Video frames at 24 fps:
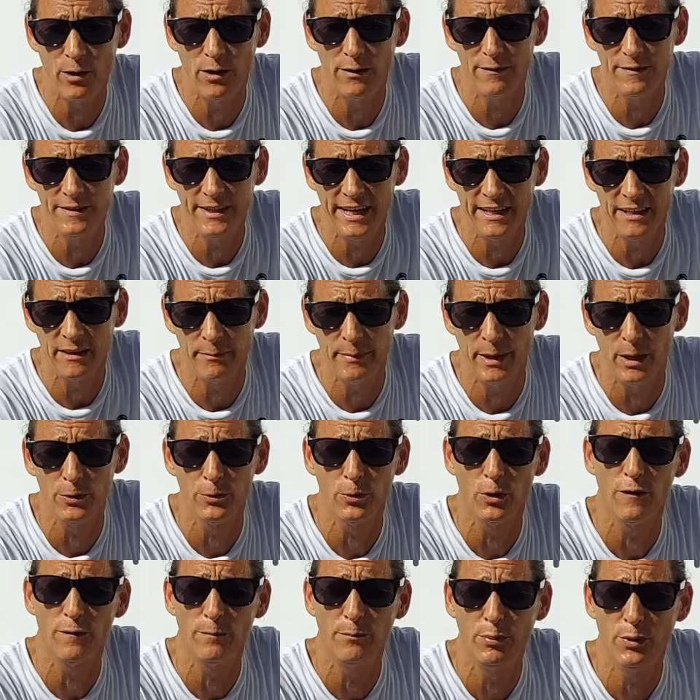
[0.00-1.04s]
off, take the belt
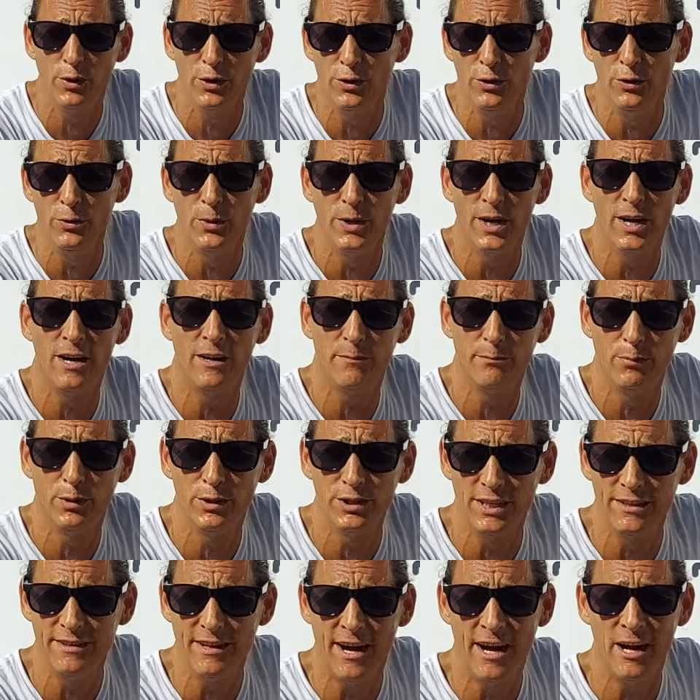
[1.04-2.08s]
off, put a new one on, put
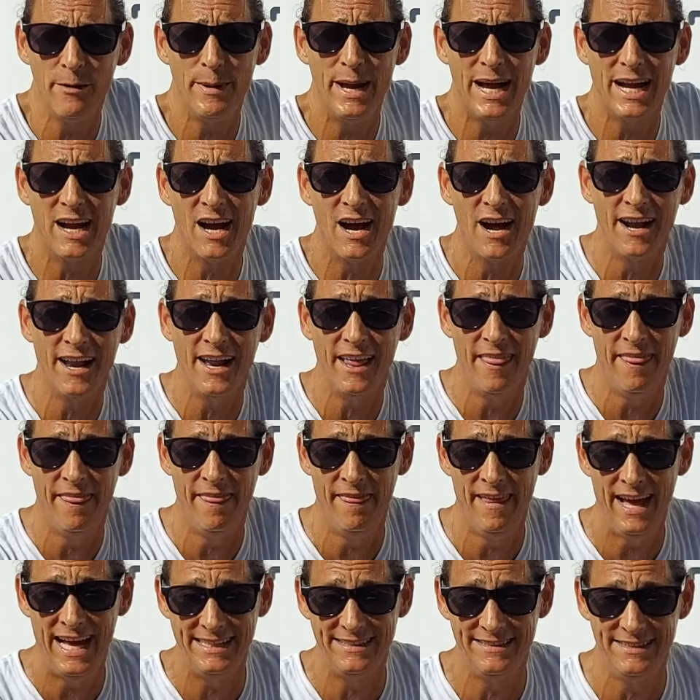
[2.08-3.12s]
the tire back on.
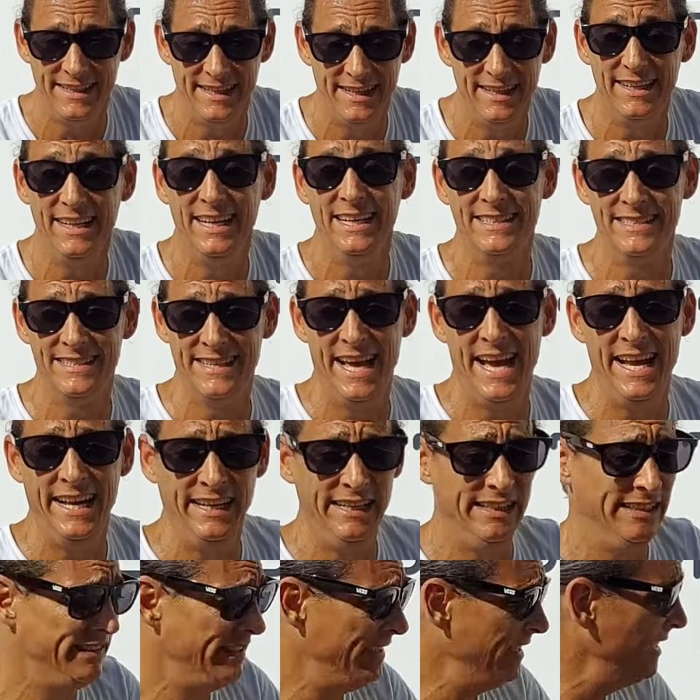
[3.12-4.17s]
That's it. It's that
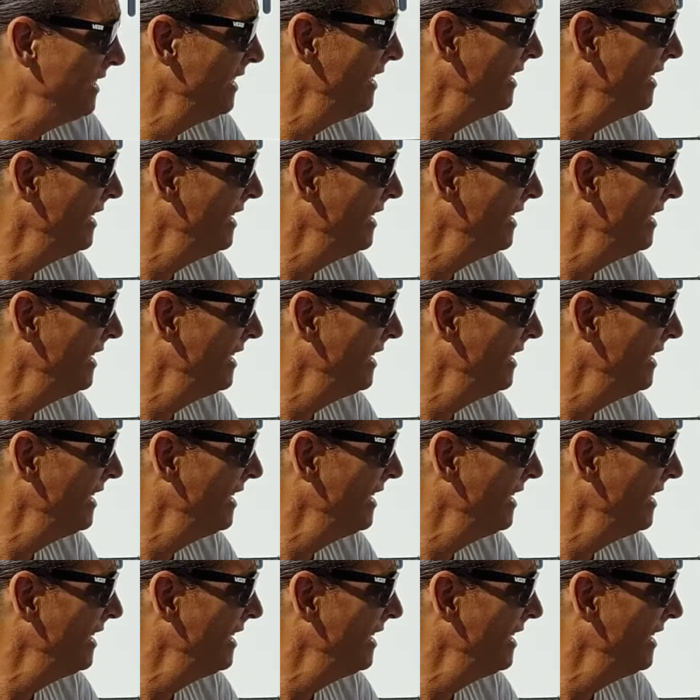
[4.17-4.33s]
easy.